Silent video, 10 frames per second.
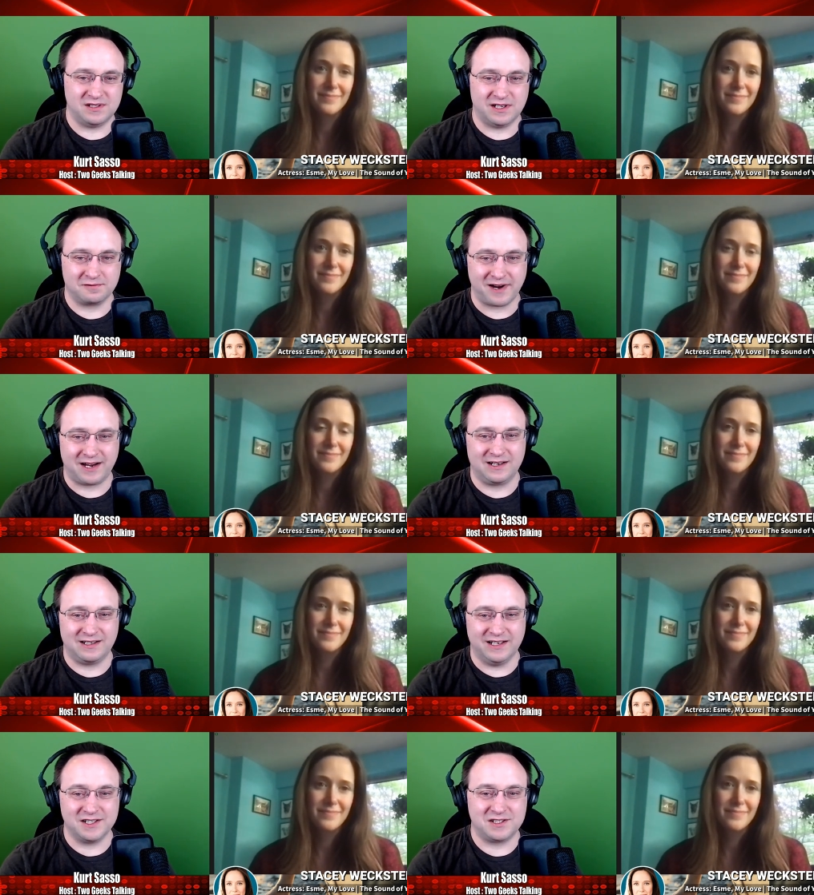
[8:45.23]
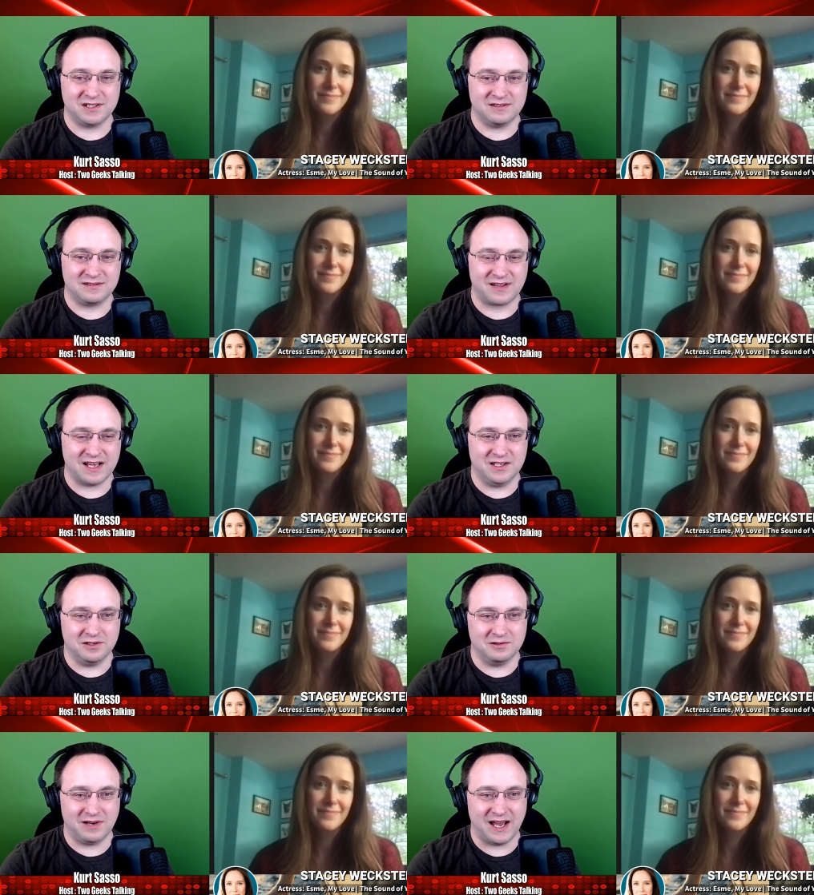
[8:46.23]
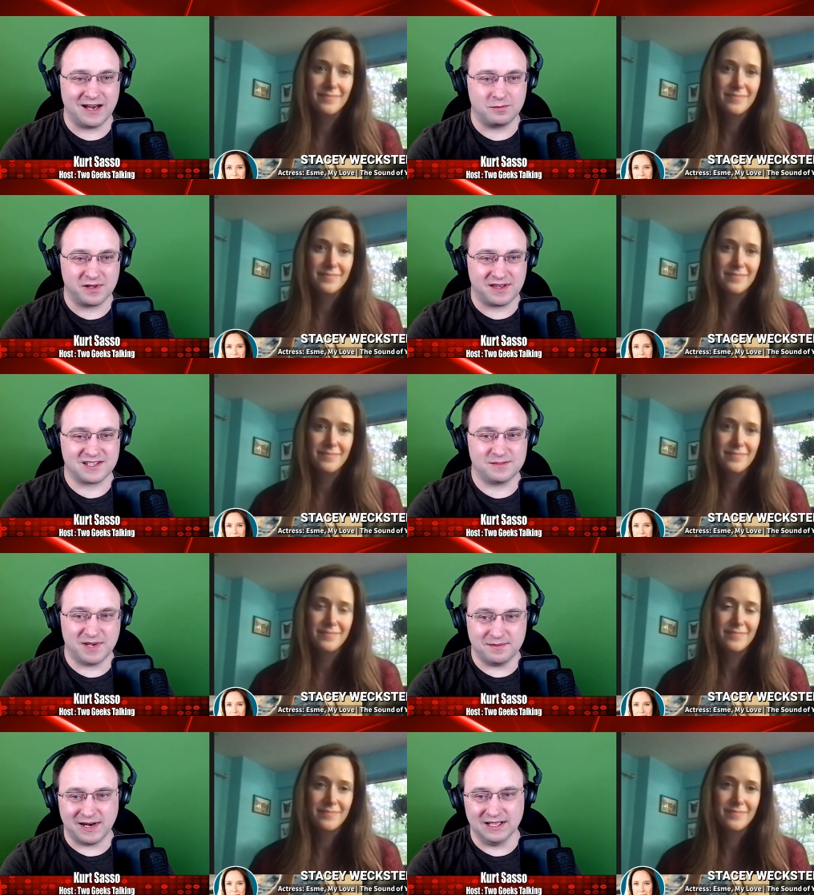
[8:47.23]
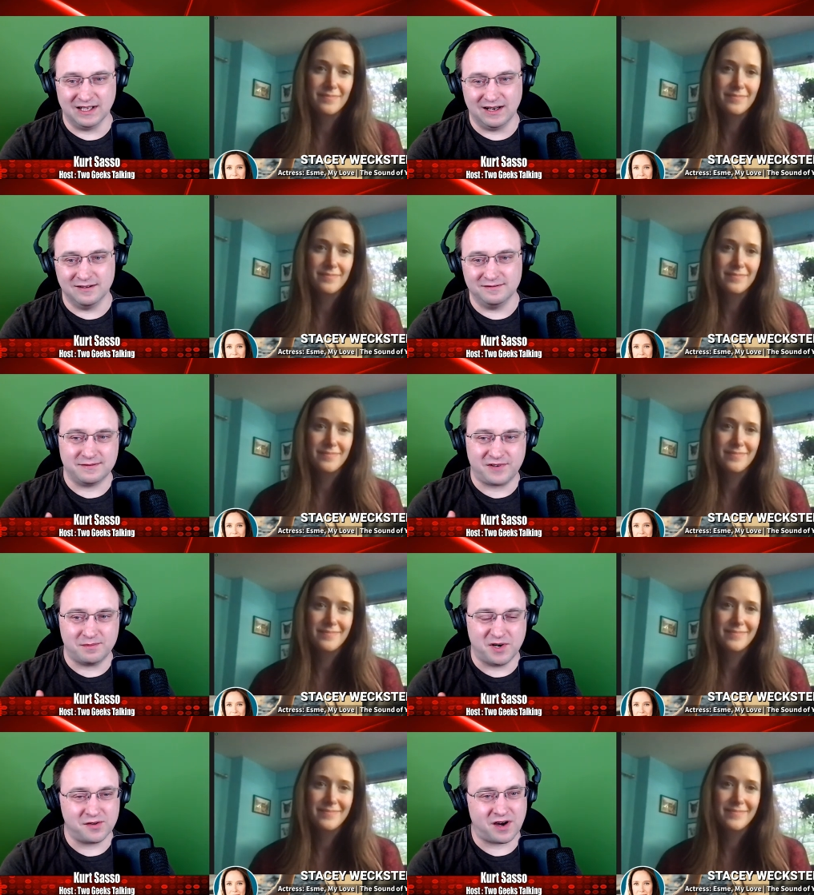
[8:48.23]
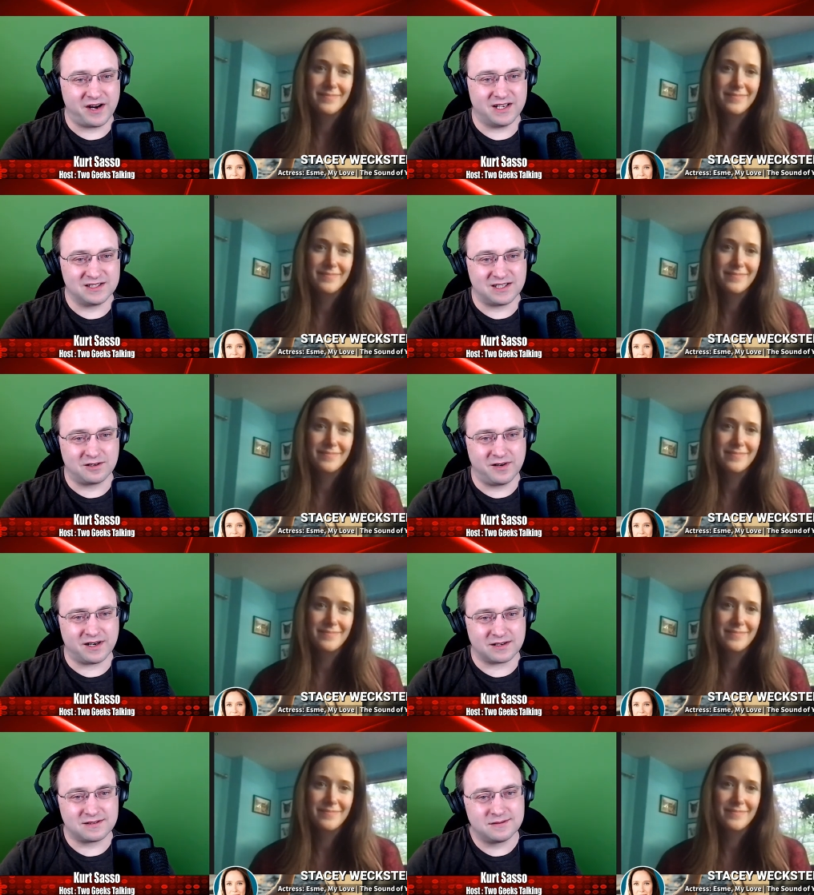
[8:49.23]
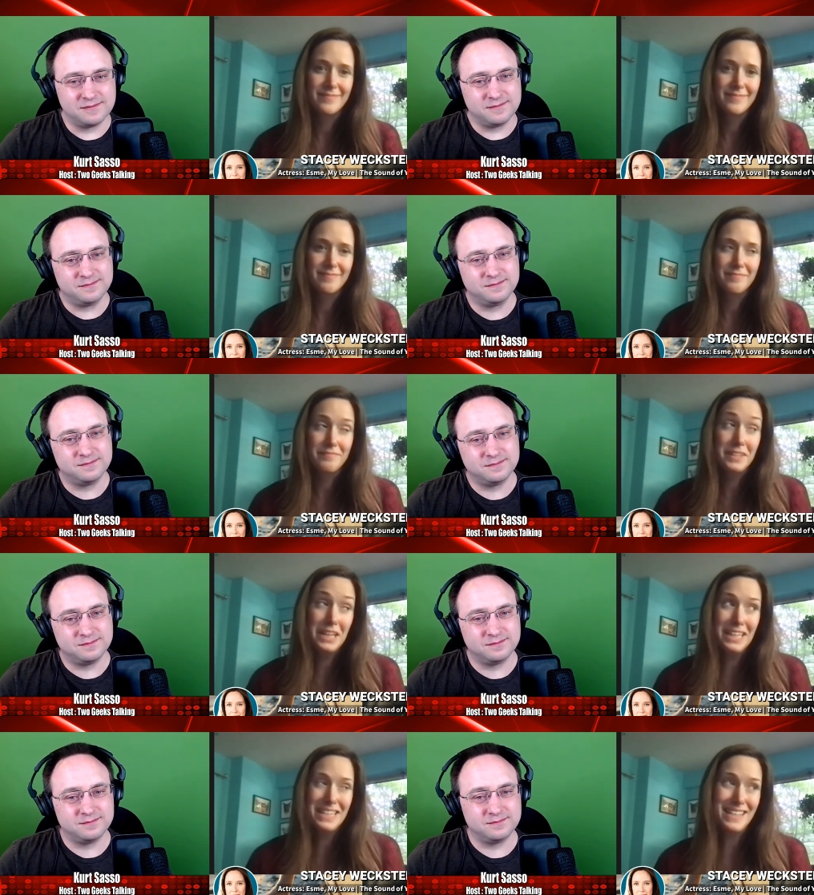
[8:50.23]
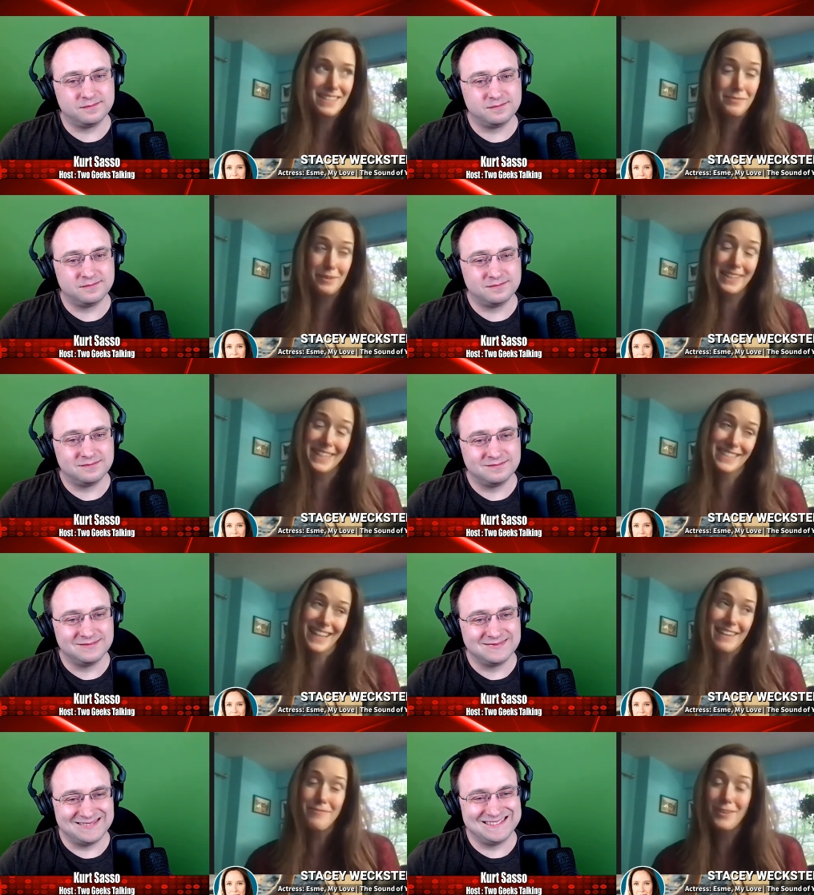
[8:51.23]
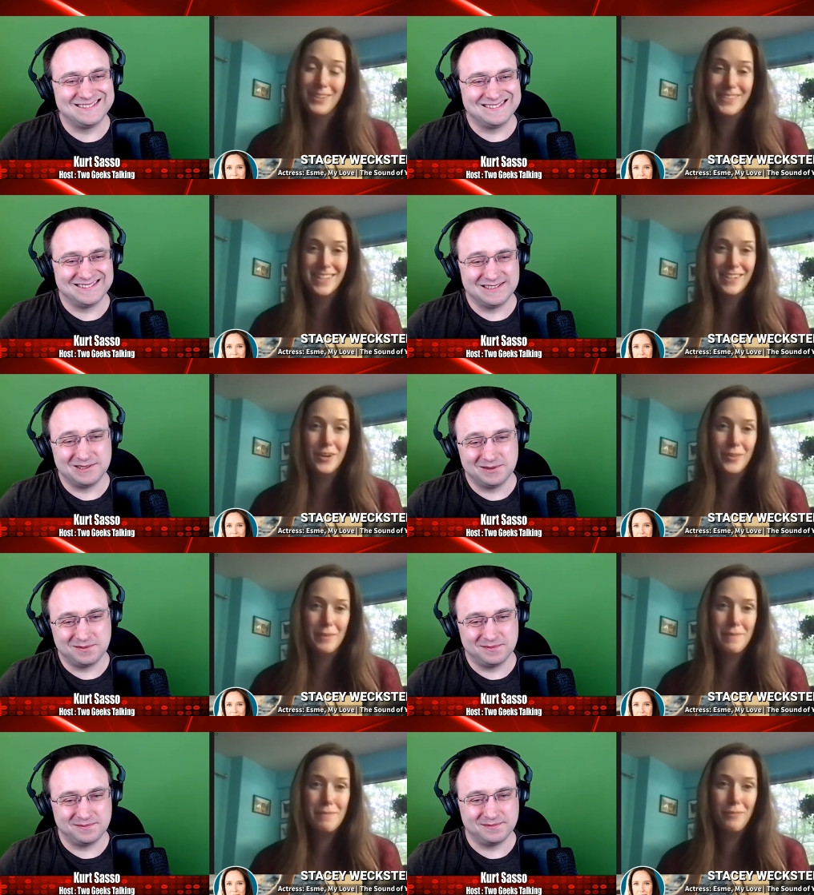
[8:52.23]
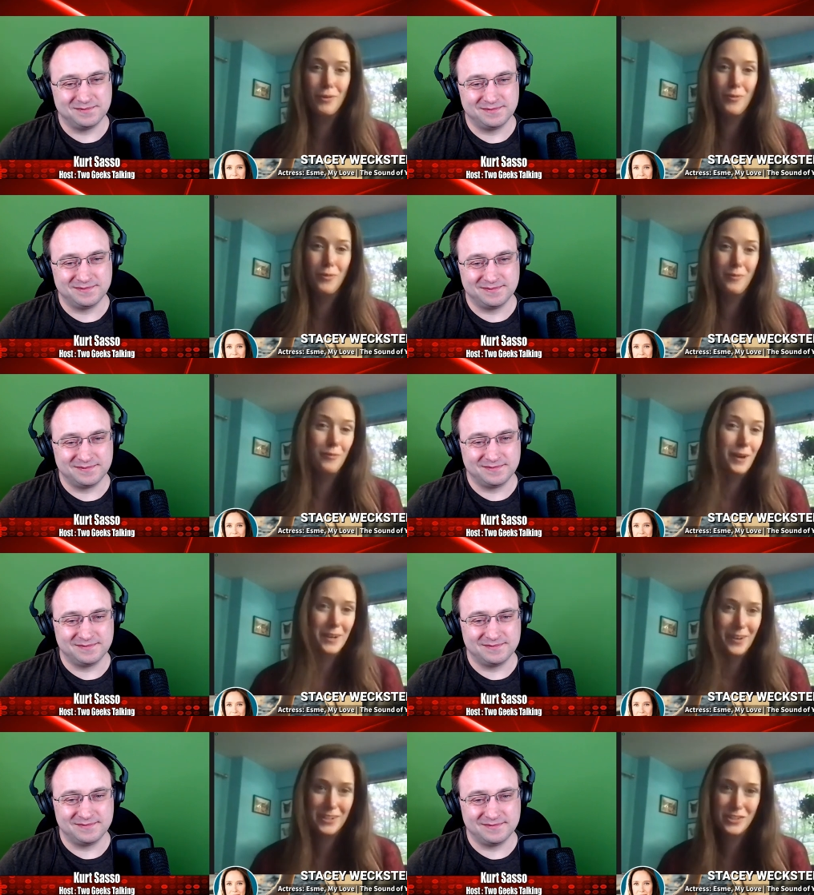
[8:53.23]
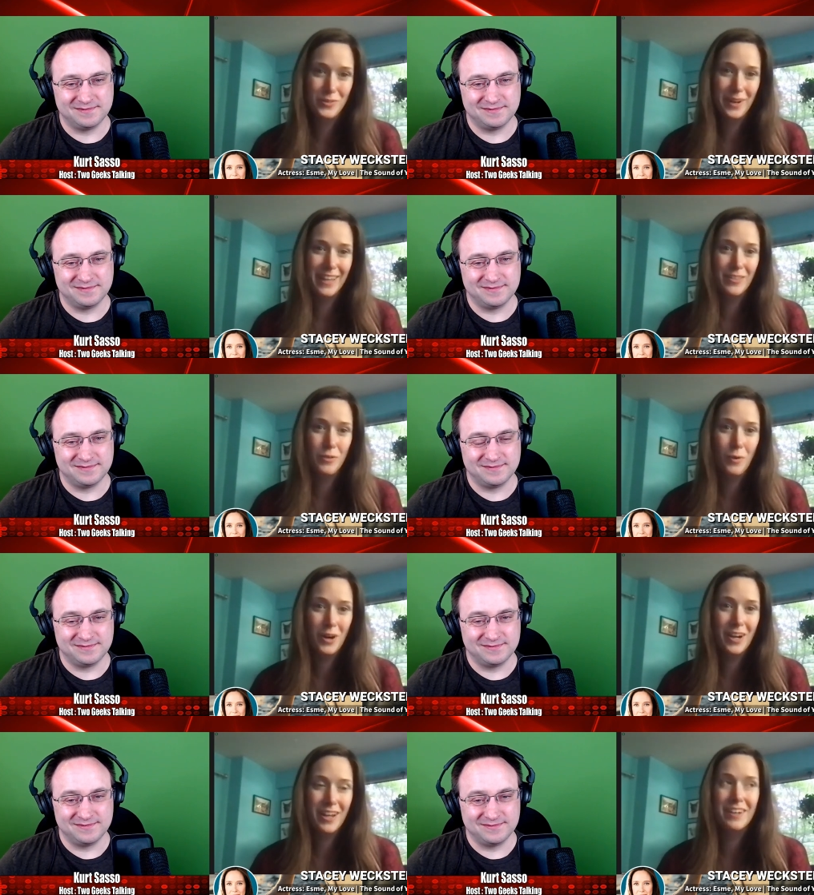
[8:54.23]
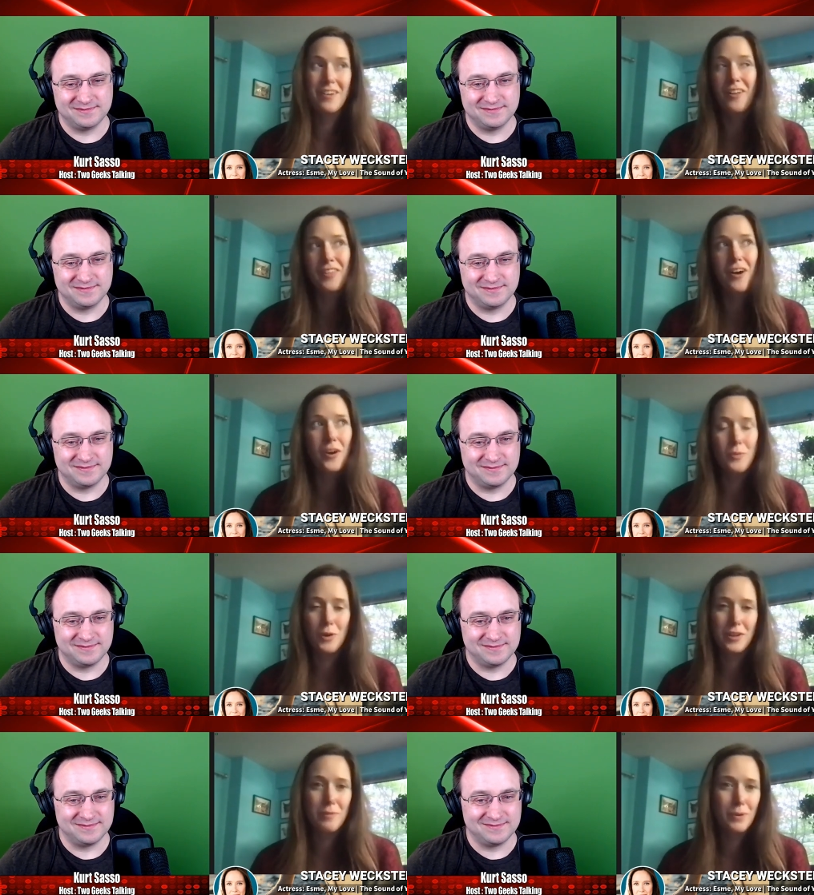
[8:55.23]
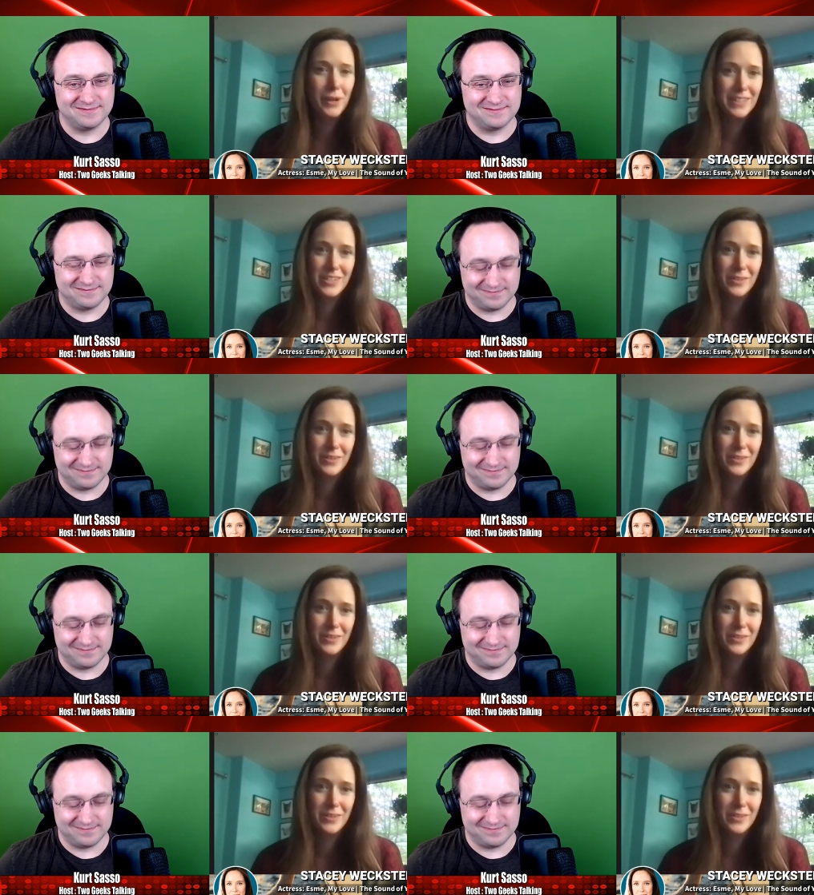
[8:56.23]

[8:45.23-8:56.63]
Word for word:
Speaker 1: and recognition that you had with Esme My Love from both audience and critics?
Speaker 2: It's really delightful to know that people, one, are enjoying the work and all the hard work you put into